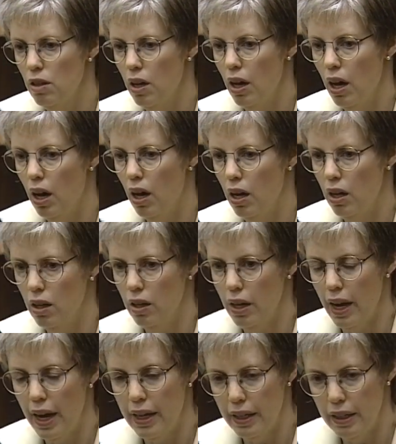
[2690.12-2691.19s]

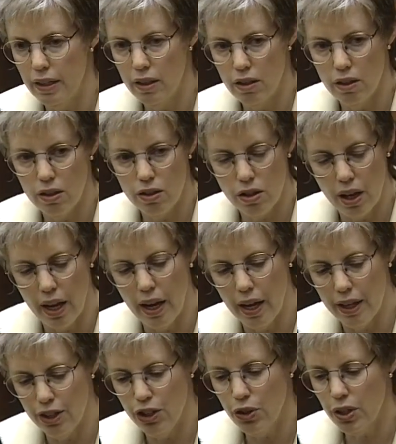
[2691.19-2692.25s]
And
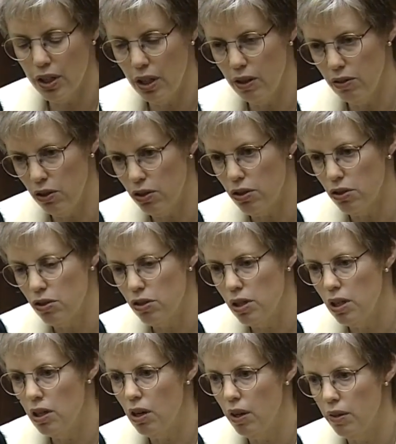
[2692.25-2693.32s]
you can
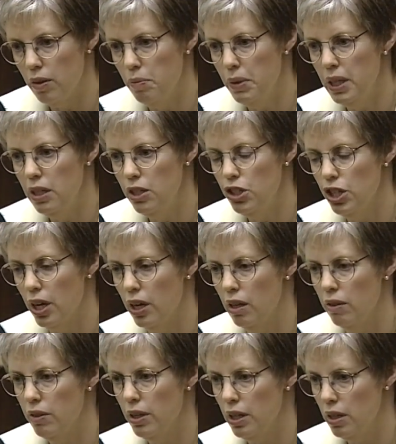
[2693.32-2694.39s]
see on the mini
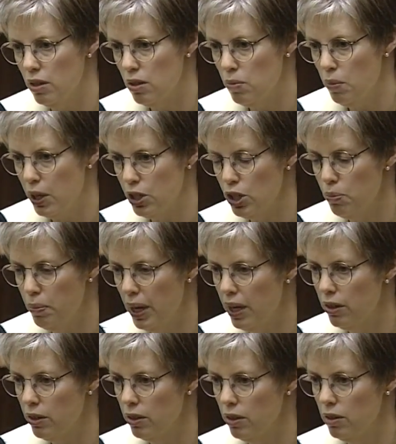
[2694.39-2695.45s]
gel that it's much
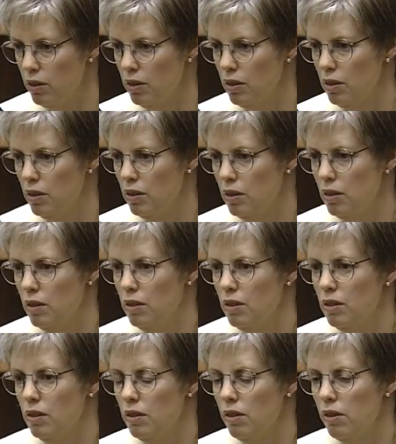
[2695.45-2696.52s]
better
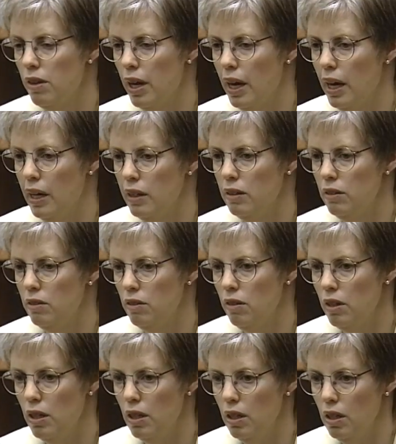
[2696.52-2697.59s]
than
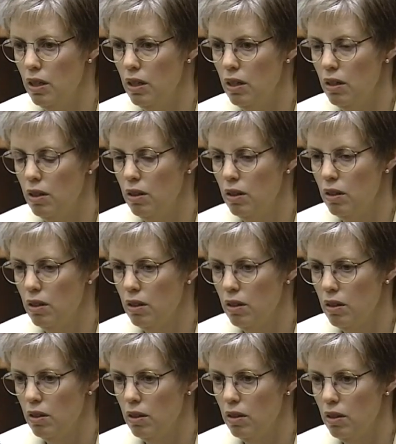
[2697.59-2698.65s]
the
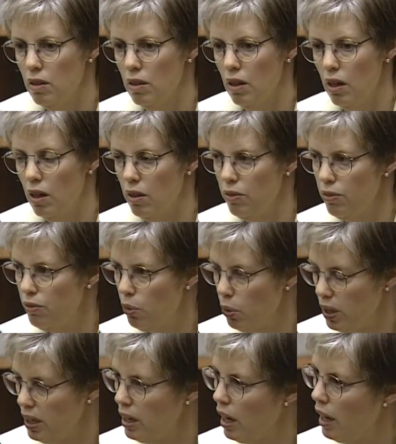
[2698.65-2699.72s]

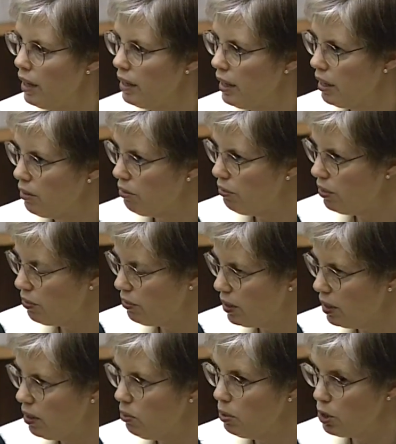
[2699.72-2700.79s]
49 and
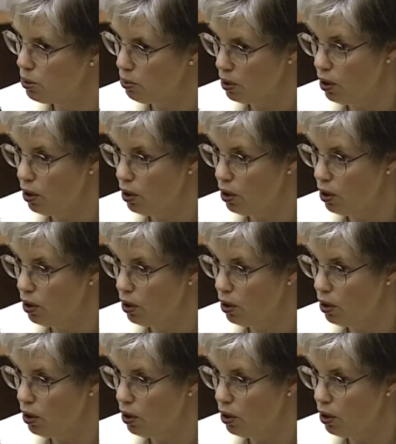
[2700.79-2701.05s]
50, which were